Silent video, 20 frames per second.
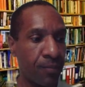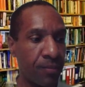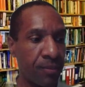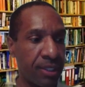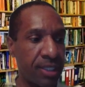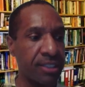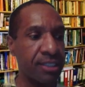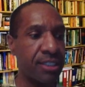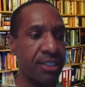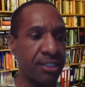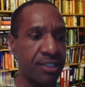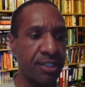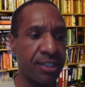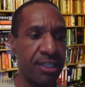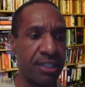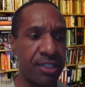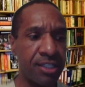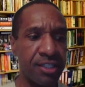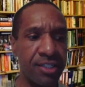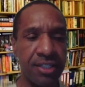this
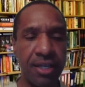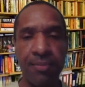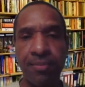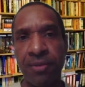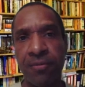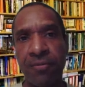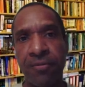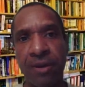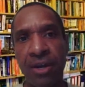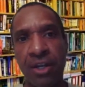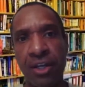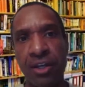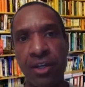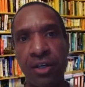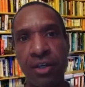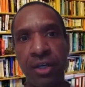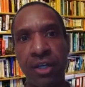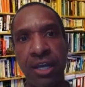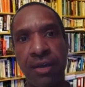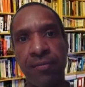is something very
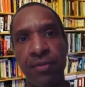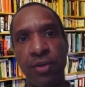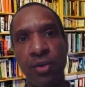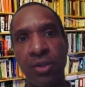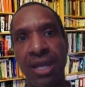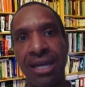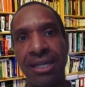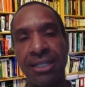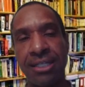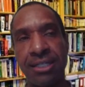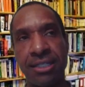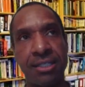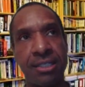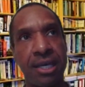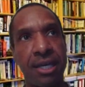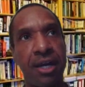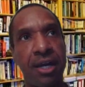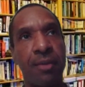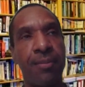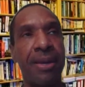good if you'd like to
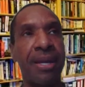set up.